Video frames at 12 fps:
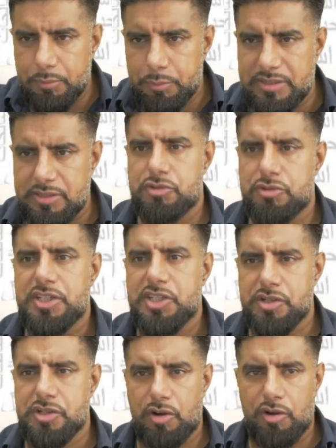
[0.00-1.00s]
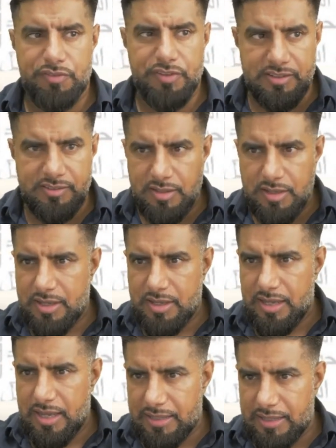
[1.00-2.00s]
with the tradition of his
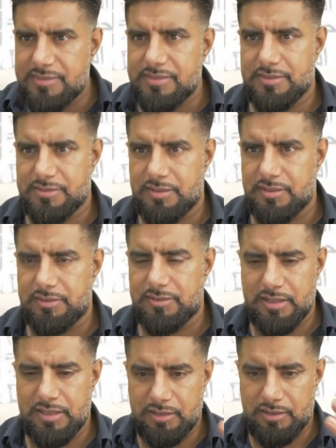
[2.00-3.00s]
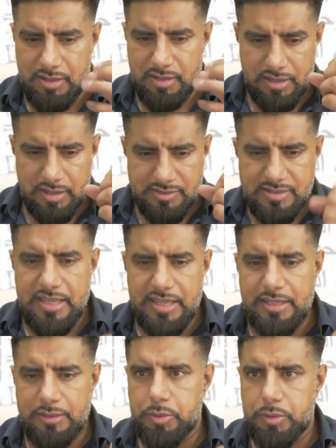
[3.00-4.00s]
ancestors in
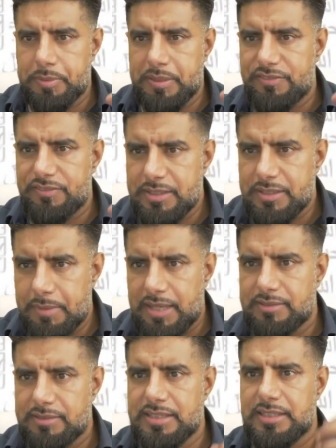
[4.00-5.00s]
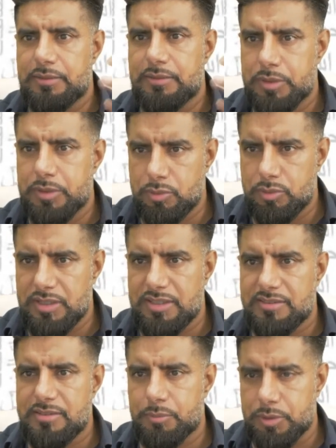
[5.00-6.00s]
saying we believe in the Mahdi and we do
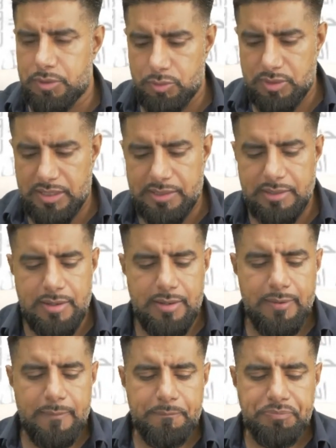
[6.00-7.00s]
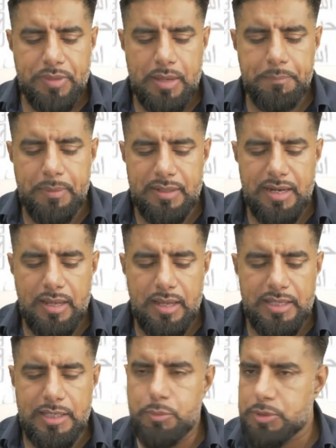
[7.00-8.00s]
this and we do that, but
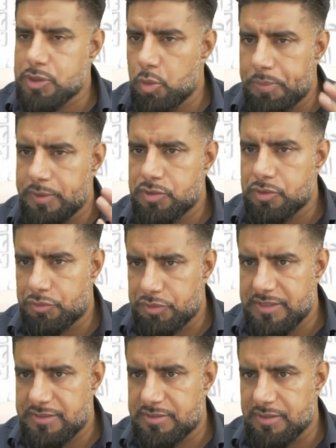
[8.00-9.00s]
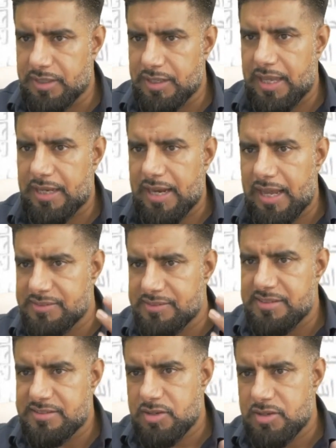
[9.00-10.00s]
he was open to reason. And as
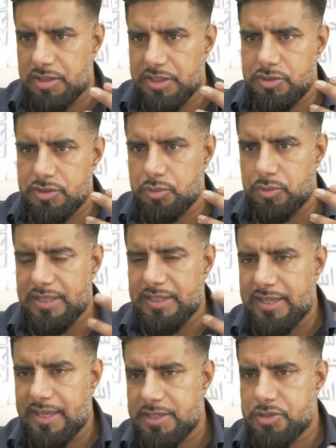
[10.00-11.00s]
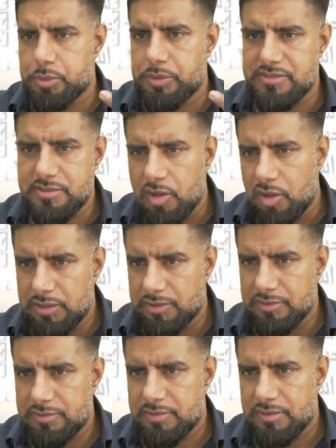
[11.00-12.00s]
he started to engage with
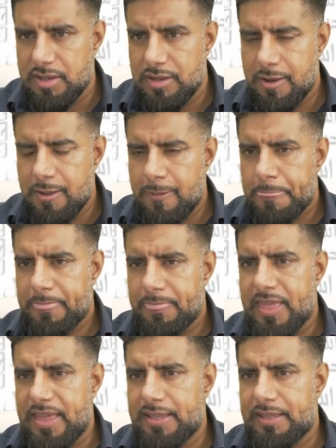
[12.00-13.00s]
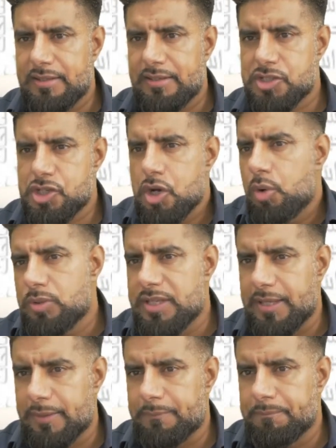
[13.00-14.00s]
scholars, they showed
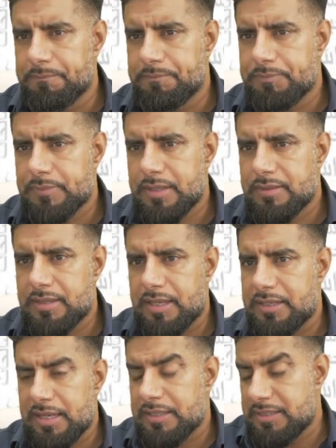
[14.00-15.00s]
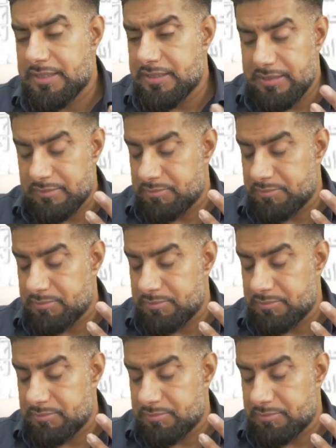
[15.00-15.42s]
him that, and he